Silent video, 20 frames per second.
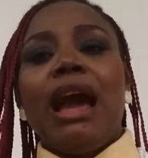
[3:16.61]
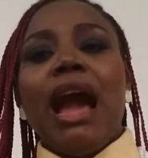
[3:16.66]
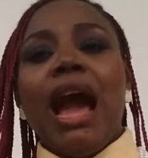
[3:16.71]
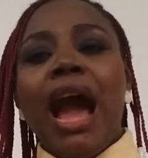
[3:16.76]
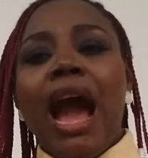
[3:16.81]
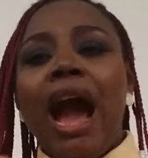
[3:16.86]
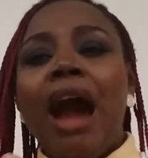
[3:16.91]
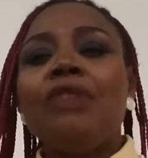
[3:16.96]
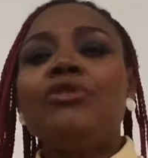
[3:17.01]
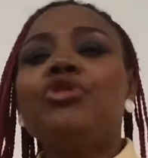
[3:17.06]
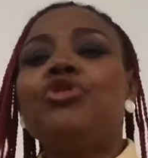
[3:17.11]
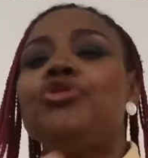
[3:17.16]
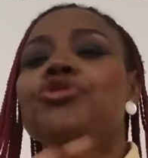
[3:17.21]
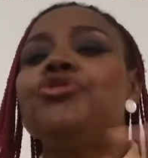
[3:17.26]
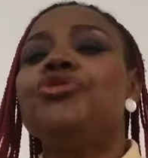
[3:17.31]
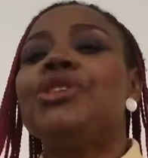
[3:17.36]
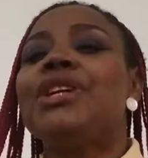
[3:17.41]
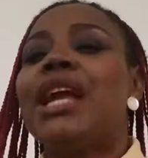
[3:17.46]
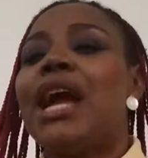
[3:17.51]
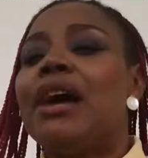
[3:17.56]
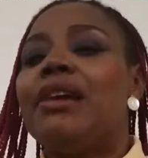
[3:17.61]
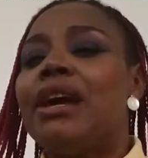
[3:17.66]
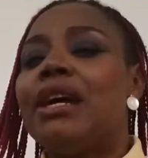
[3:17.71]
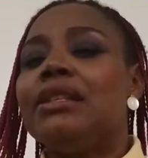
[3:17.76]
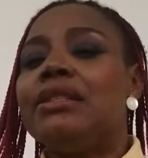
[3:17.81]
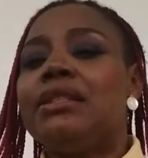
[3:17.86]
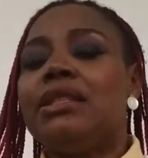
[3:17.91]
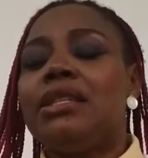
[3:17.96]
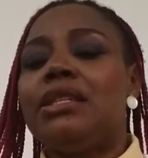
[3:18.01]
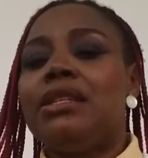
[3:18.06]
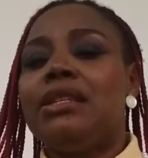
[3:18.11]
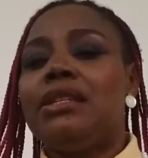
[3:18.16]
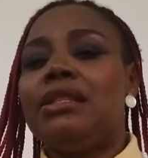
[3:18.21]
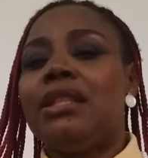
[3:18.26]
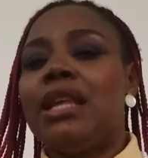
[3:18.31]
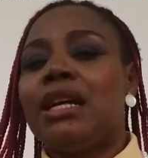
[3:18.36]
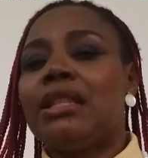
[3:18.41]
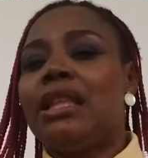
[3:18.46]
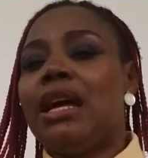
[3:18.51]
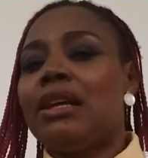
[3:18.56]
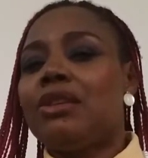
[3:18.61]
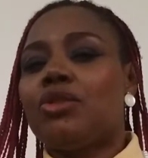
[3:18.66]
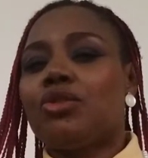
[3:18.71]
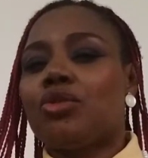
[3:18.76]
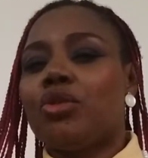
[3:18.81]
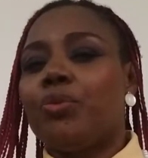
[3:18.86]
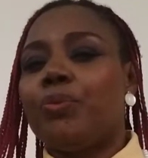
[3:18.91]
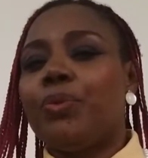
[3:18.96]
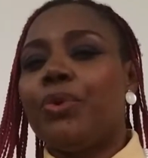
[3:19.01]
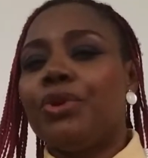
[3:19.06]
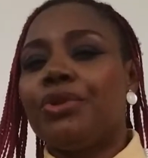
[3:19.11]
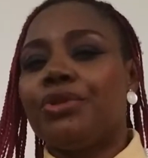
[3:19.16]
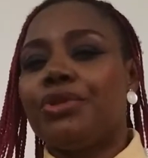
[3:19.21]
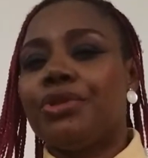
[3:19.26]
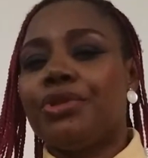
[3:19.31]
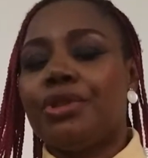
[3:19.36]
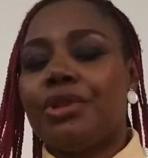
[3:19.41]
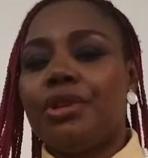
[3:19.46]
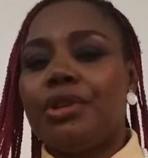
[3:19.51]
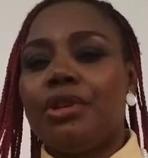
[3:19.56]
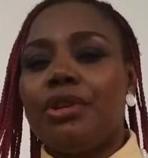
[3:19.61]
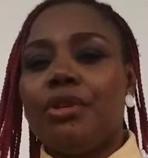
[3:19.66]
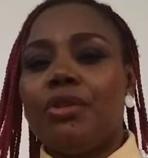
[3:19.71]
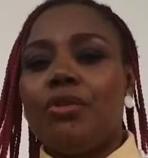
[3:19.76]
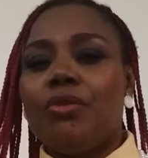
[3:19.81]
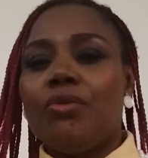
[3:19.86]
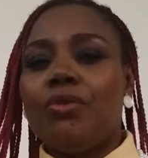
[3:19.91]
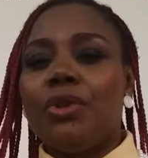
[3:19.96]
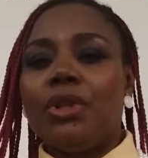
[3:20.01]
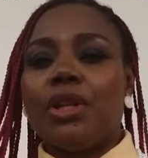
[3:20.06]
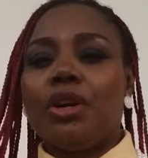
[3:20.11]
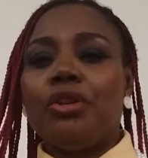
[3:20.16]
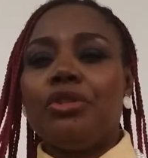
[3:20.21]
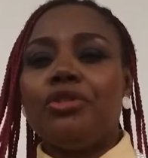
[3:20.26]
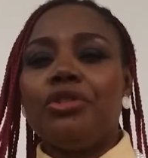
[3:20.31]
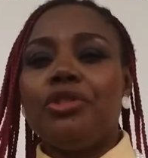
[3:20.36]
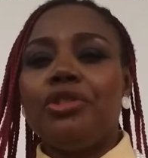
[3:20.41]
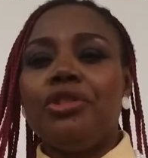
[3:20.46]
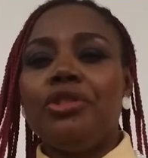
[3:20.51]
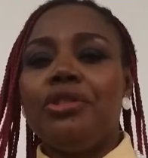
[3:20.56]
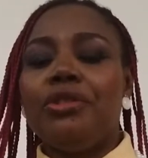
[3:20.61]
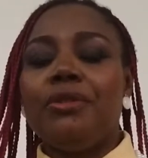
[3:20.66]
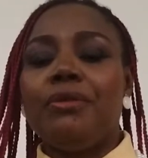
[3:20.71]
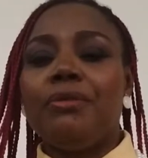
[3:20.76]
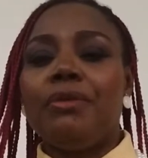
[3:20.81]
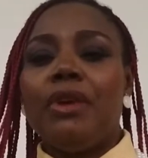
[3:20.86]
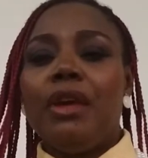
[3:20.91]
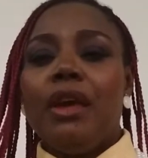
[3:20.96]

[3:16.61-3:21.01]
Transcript: How do you guarantee that that support will continue?